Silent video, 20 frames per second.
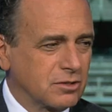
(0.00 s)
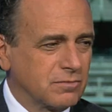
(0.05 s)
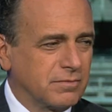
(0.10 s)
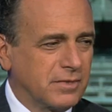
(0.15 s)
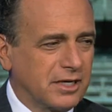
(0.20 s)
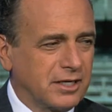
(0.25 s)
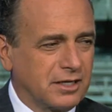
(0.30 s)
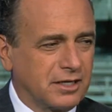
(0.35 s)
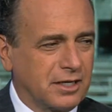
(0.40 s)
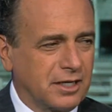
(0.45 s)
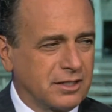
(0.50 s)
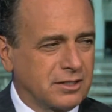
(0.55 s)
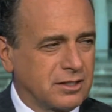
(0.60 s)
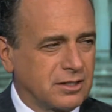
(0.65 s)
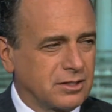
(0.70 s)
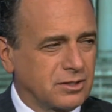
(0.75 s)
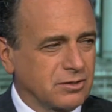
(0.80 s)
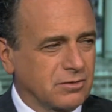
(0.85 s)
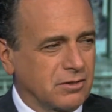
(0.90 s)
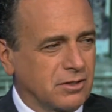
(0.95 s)
in many
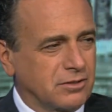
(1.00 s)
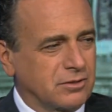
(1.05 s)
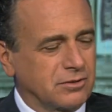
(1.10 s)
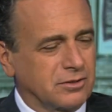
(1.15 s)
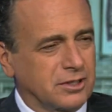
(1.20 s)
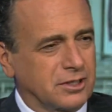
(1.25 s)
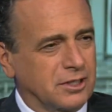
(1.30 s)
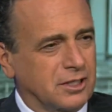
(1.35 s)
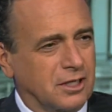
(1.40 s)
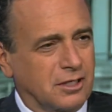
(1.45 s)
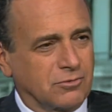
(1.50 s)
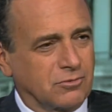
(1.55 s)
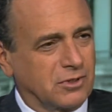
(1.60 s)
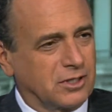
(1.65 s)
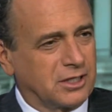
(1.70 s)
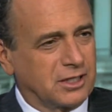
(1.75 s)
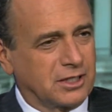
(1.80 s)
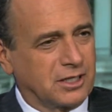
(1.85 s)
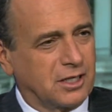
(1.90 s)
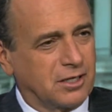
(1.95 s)
cases are under the gun
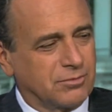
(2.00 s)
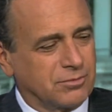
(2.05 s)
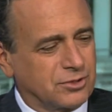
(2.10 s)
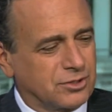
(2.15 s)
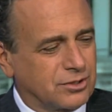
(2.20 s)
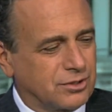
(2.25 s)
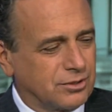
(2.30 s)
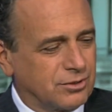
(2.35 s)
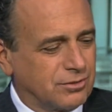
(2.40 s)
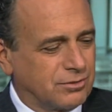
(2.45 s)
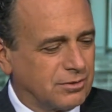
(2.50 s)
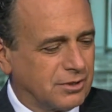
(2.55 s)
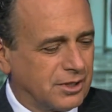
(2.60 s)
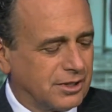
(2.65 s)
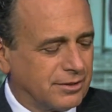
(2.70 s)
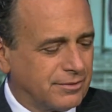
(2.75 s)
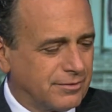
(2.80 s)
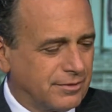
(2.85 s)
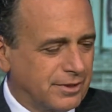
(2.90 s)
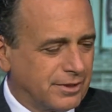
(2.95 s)
when it comes
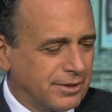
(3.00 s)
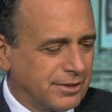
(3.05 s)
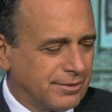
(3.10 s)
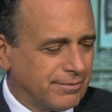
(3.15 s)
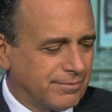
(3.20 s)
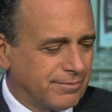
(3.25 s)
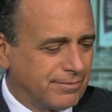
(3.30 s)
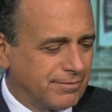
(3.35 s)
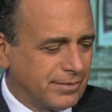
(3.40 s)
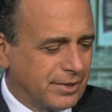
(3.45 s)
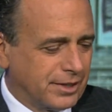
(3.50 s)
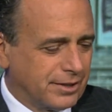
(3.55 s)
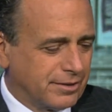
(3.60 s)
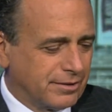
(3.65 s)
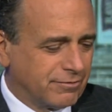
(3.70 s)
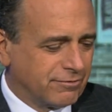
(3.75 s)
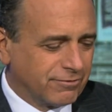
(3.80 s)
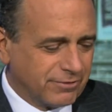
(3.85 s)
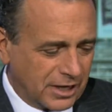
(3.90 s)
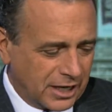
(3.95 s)
to
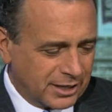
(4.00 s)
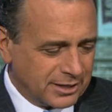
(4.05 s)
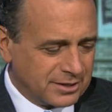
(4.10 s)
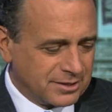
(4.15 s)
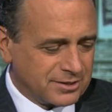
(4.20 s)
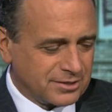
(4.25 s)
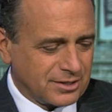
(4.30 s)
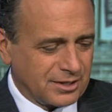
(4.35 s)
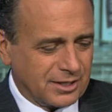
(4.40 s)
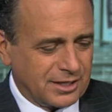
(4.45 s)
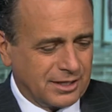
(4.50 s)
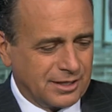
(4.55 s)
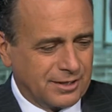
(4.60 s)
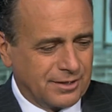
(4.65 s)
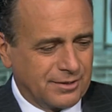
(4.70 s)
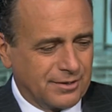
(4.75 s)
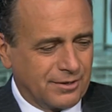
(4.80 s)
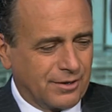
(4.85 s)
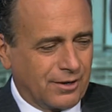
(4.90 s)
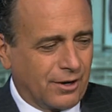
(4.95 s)
funds
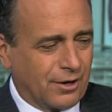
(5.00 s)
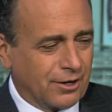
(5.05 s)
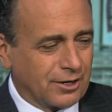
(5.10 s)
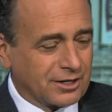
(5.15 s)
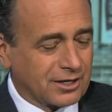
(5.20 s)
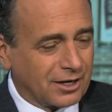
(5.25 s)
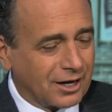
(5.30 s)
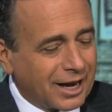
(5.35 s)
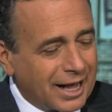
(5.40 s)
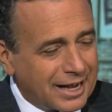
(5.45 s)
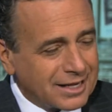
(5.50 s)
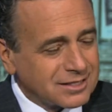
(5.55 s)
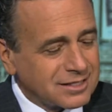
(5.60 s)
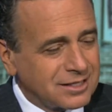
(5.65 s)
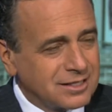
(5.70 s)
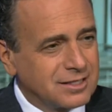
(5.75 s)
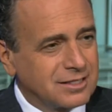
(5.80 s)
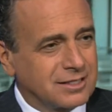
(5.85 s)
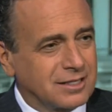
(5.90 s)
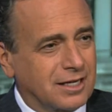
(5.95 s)
and art
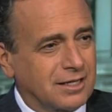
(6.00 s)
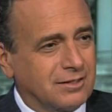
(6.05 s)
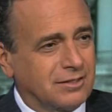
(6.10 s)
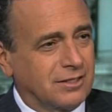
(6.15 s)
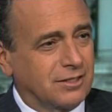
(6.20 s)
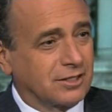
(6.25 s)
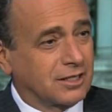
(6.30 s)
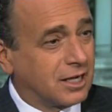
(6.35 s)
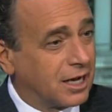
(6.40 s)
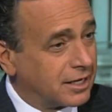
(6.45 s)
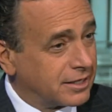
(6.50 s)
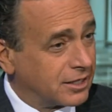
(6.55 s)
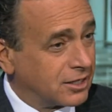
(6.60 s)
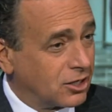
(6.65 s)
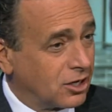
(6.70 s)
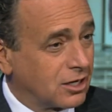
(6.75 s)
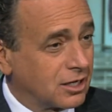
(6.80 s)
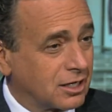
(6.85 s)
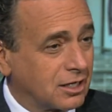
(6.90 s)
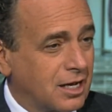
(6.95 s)
classes, and they're cutting
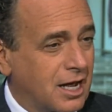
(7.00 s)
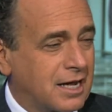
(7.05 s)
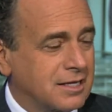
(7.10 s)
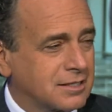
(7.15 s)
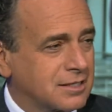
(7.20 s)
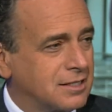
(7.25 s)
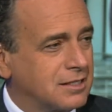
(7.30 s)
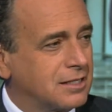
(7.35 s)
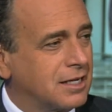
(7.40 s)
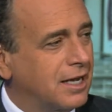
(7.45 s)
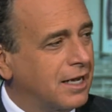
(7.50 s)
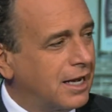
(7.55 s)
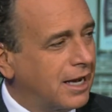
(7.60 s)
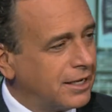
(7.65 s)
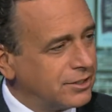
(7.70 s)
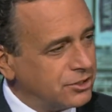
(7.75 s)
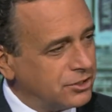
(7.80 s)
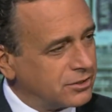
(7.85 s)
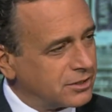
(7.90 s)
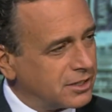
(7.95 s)
art classes. How
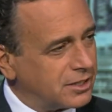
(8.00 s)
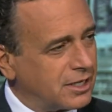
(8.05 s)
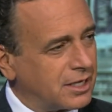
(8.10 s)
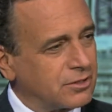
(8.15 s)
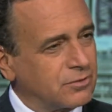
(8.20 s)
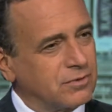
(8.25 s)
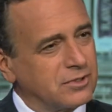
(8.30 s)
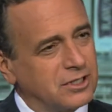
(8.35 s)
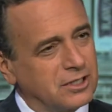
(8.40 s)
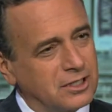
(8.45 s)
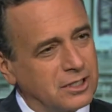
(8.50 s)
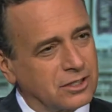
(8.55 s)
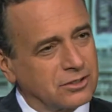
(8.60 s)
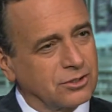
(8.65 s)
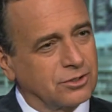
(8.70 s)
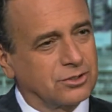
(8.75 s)
do you connect with the younger